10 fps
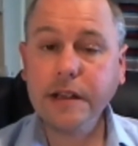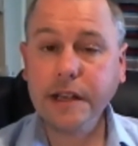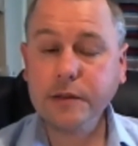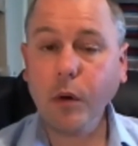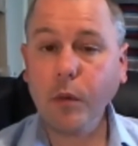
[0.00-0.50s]

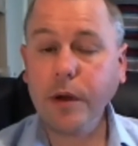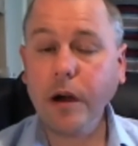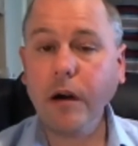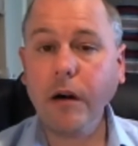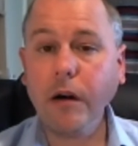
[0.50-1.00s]
is what
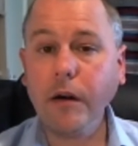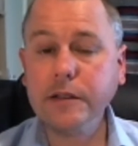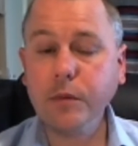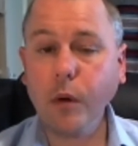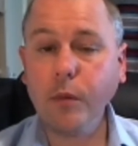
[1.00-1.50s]
we
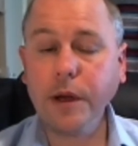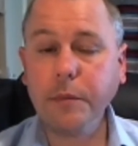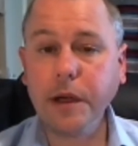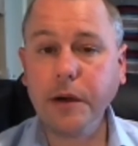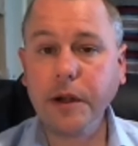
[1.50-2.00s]
are, is what
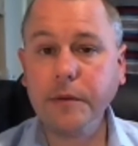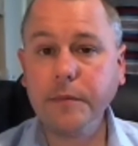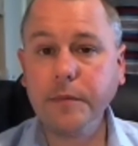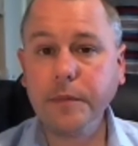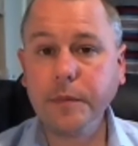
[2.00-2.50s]
we appear
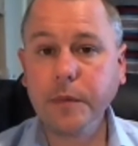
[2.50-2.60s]
in.